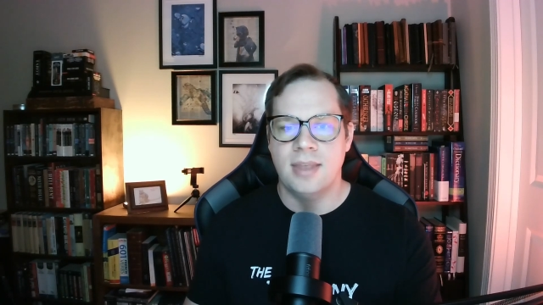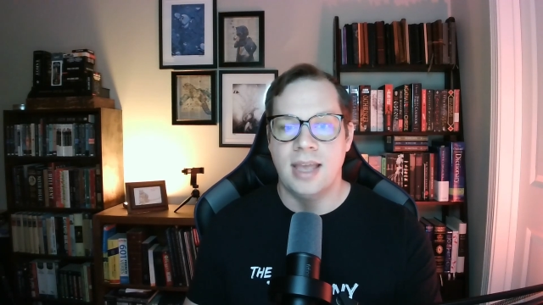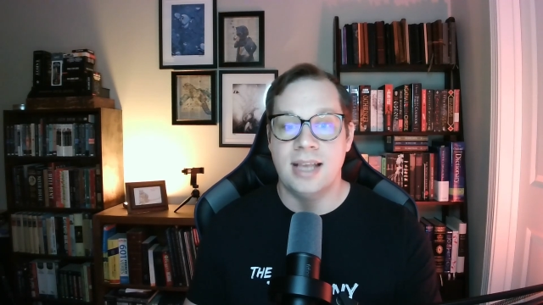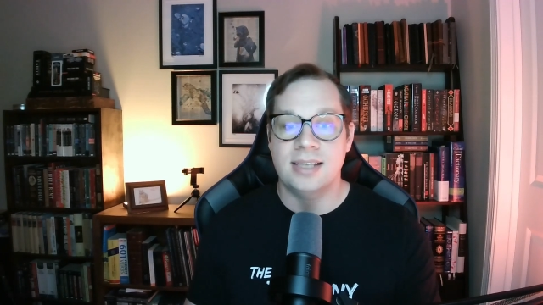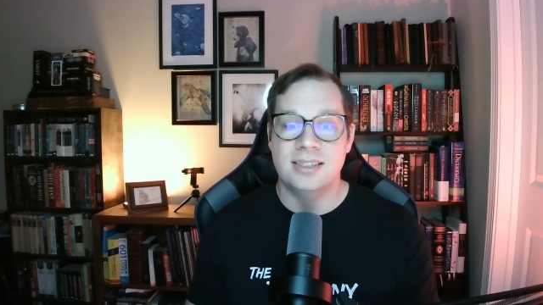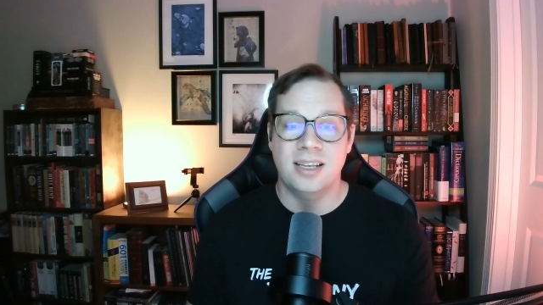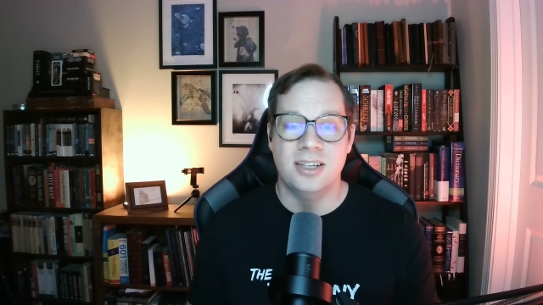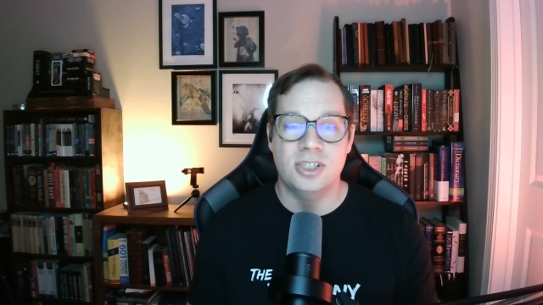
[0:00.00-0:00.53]

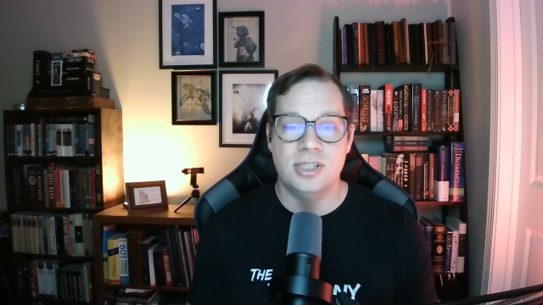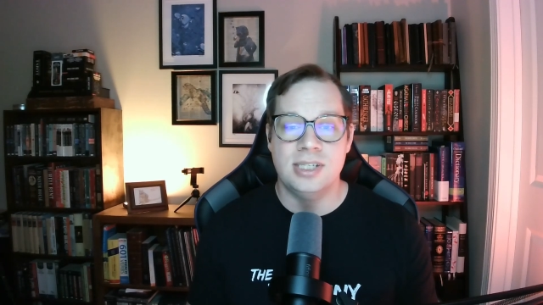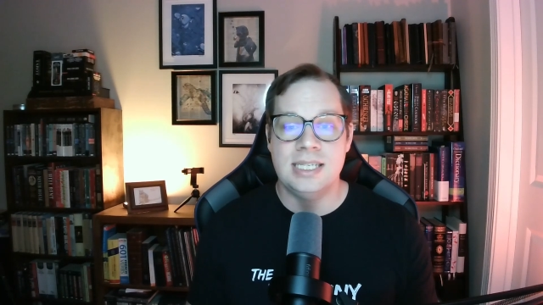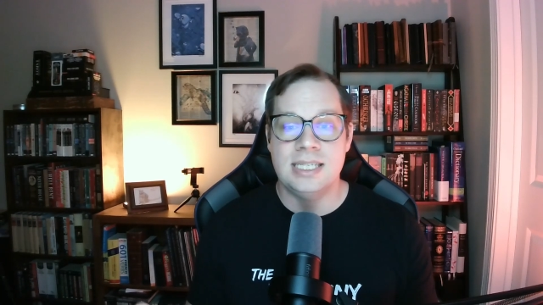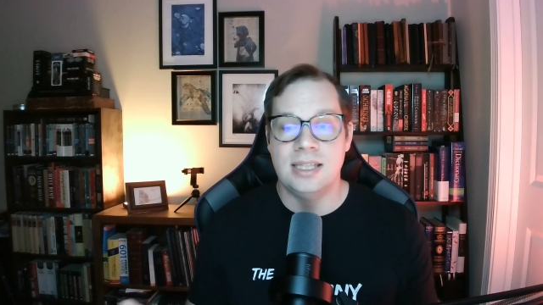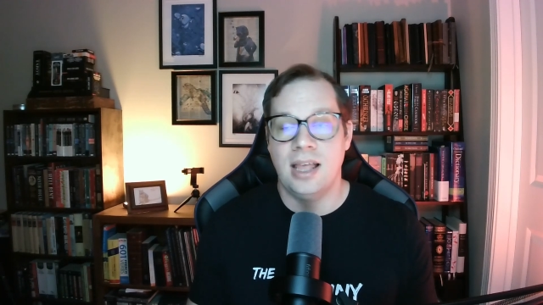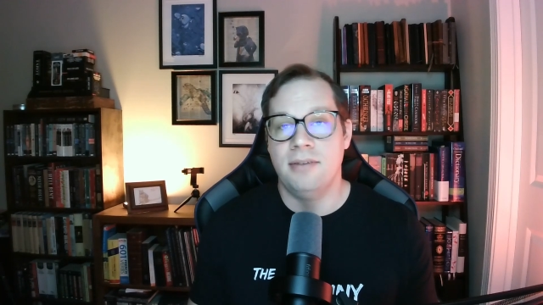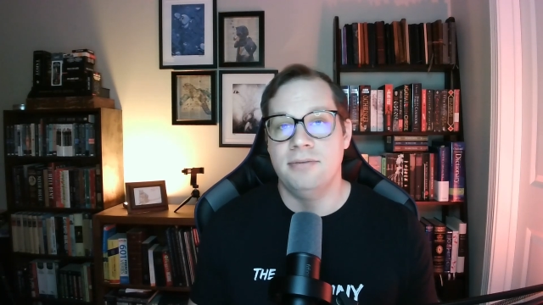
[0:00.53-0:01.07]
As such, he's
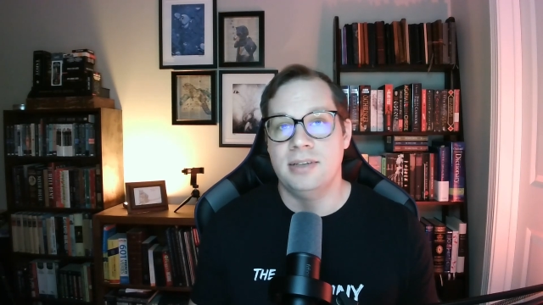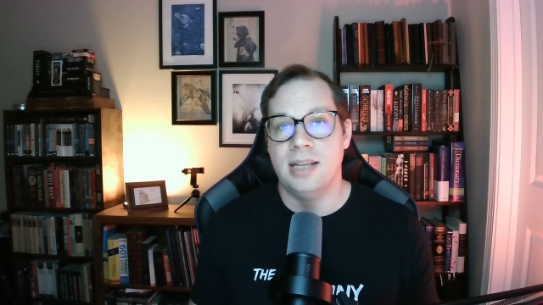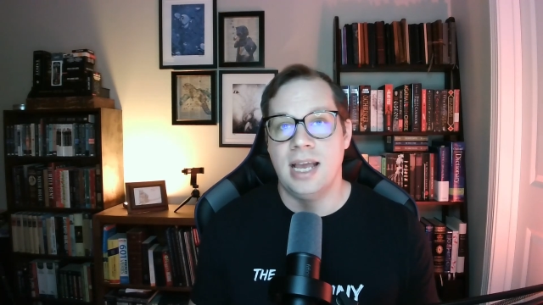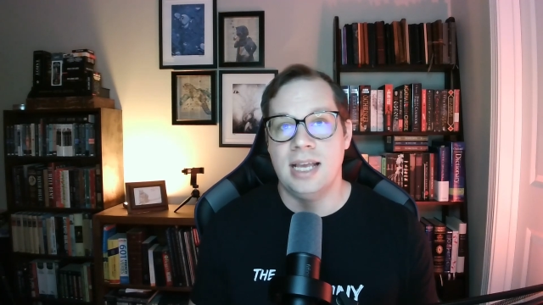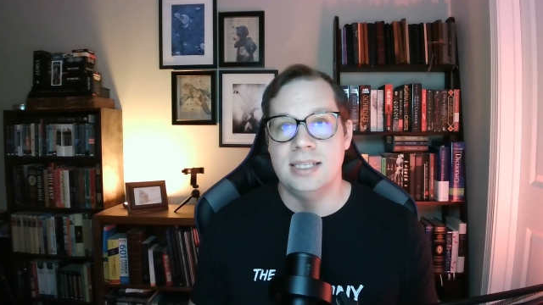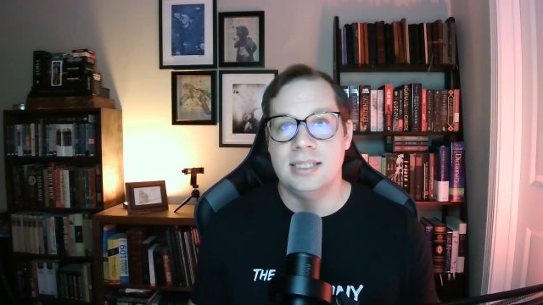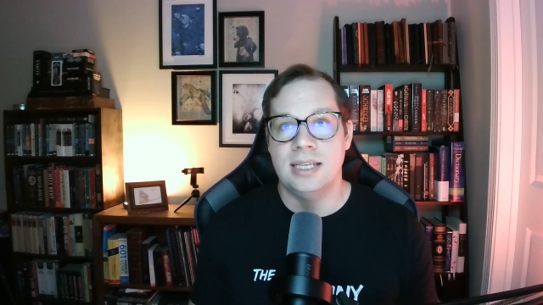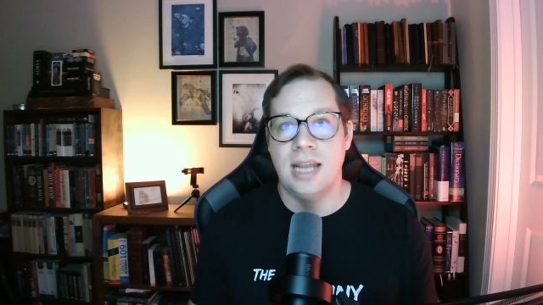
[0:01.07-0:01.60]
left
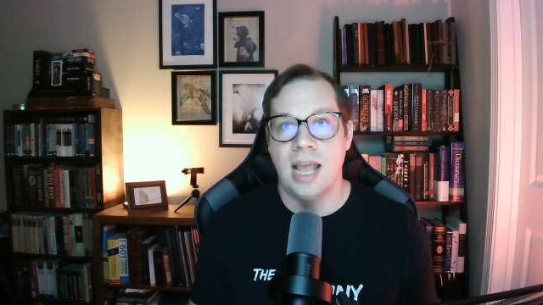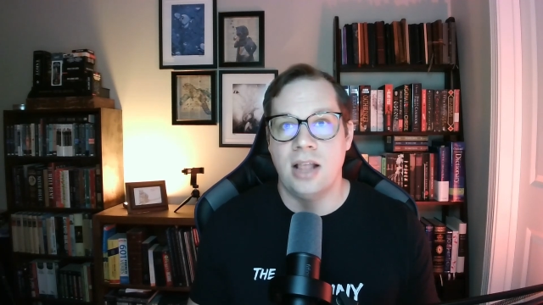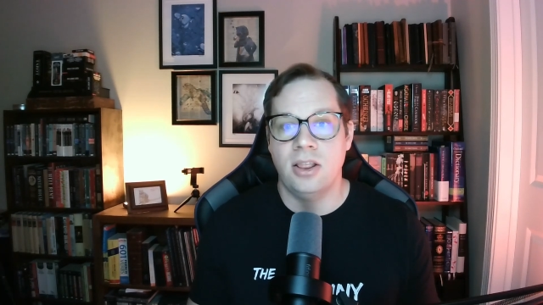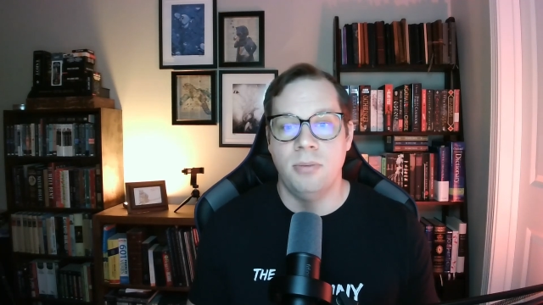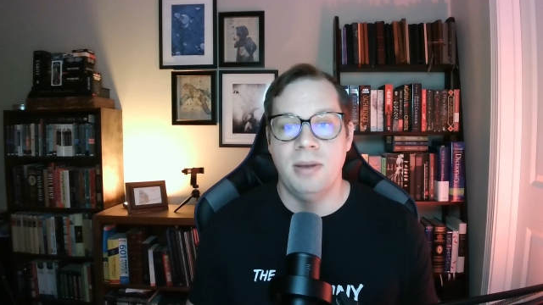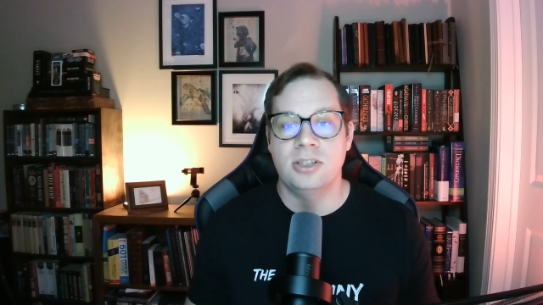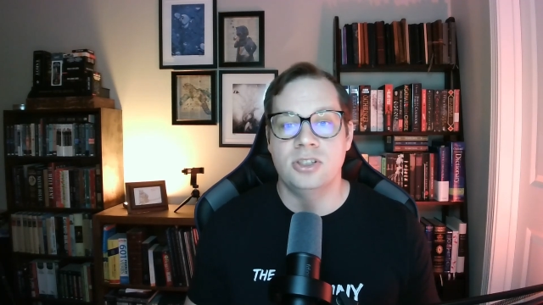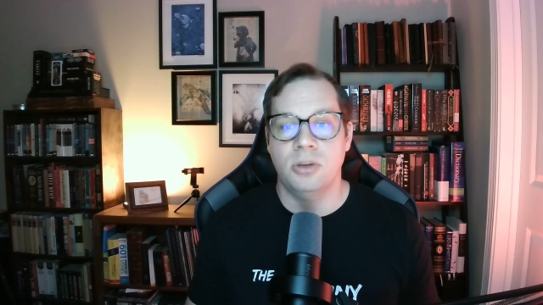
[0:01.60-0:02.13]
as an
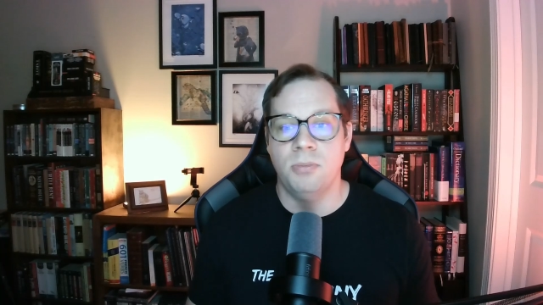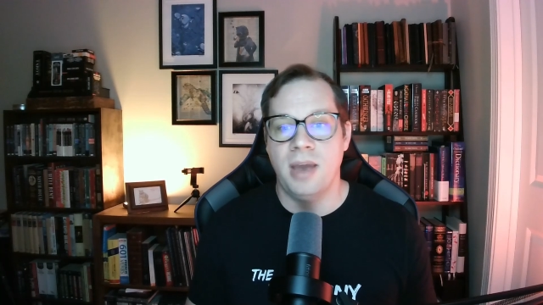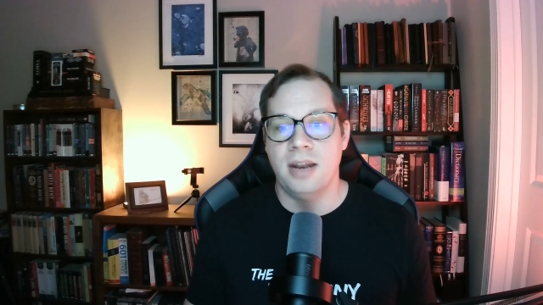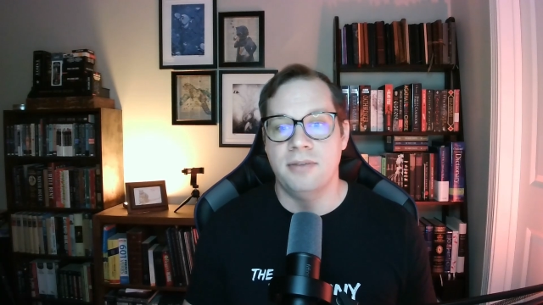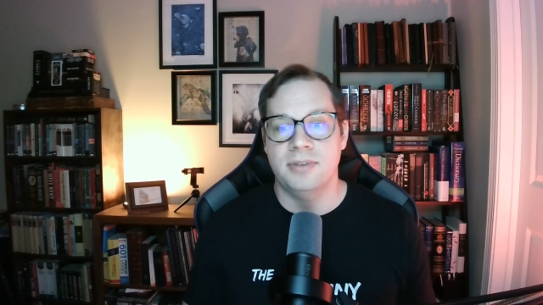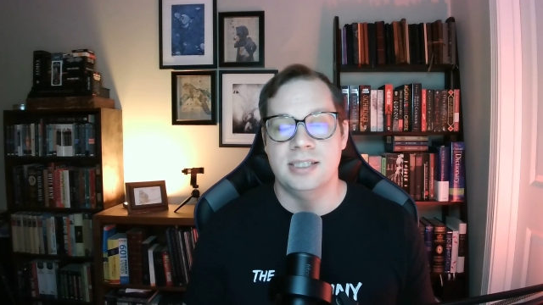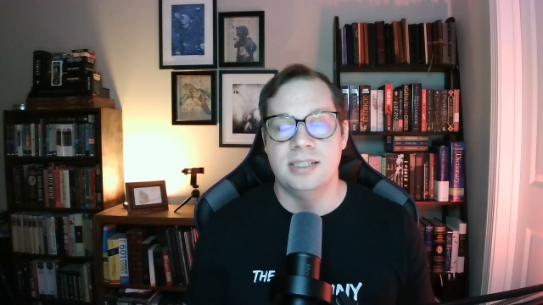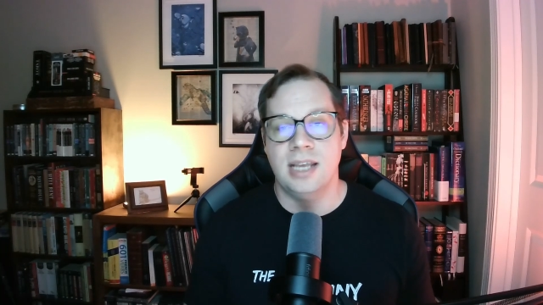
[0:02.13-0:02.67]
elemental
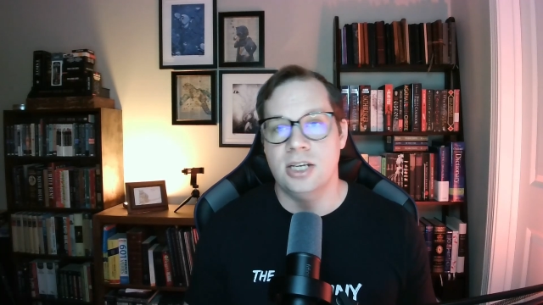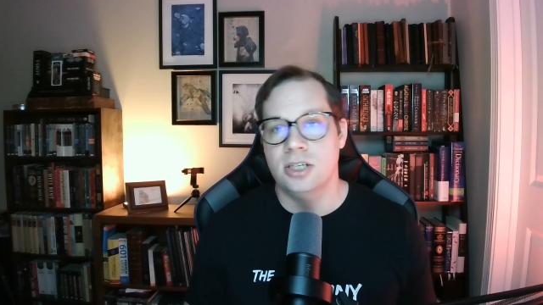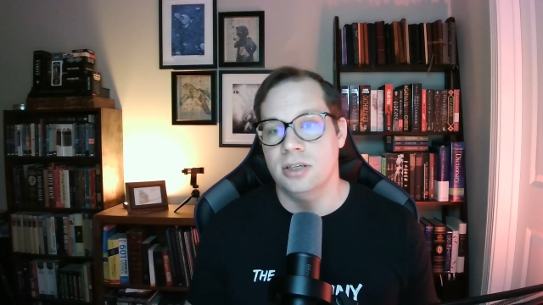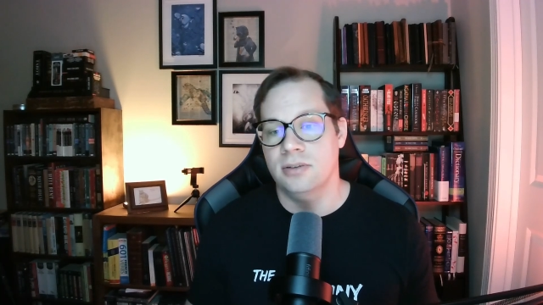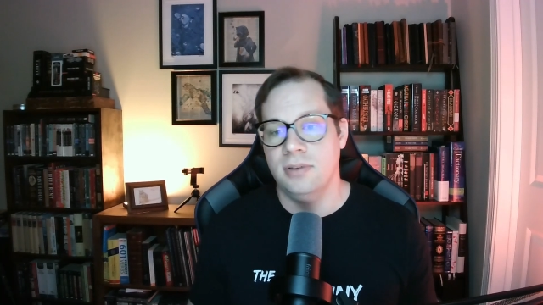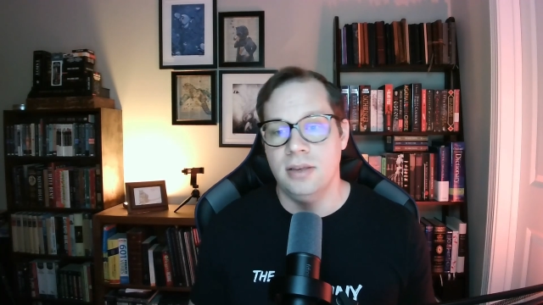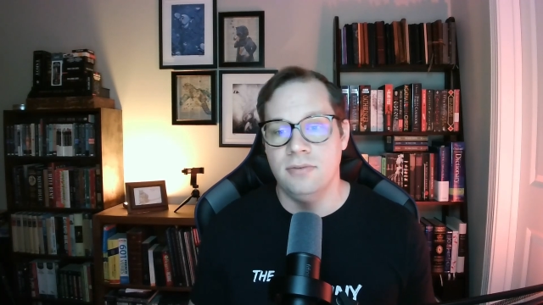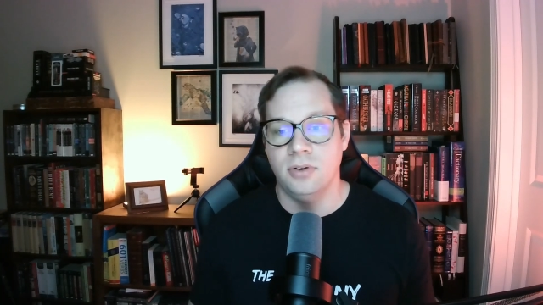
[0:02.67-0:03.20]
manifestation
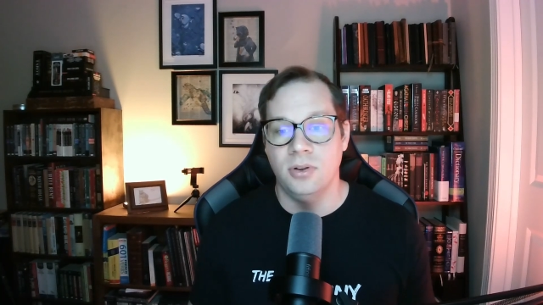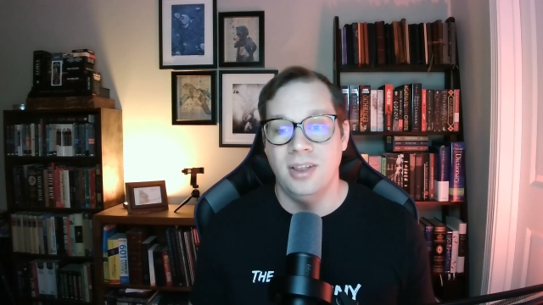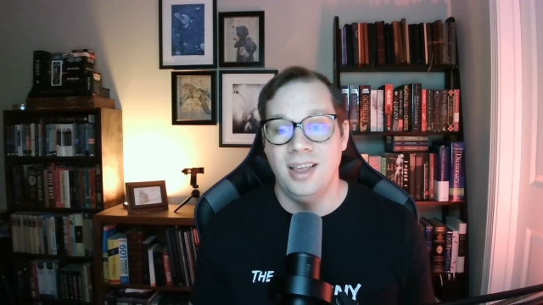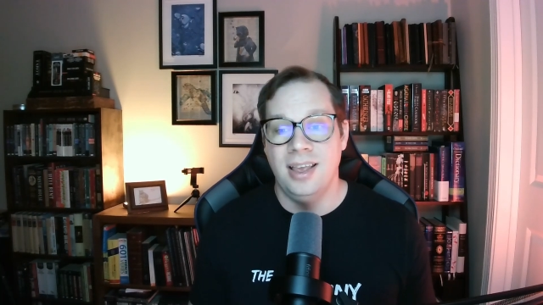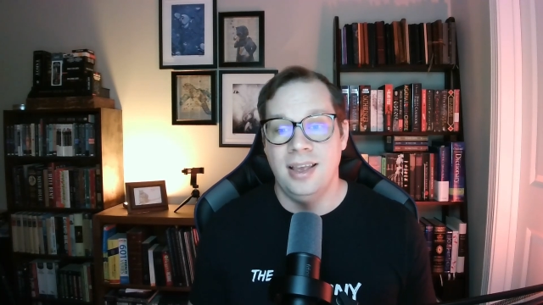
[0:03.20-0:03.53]
of evil,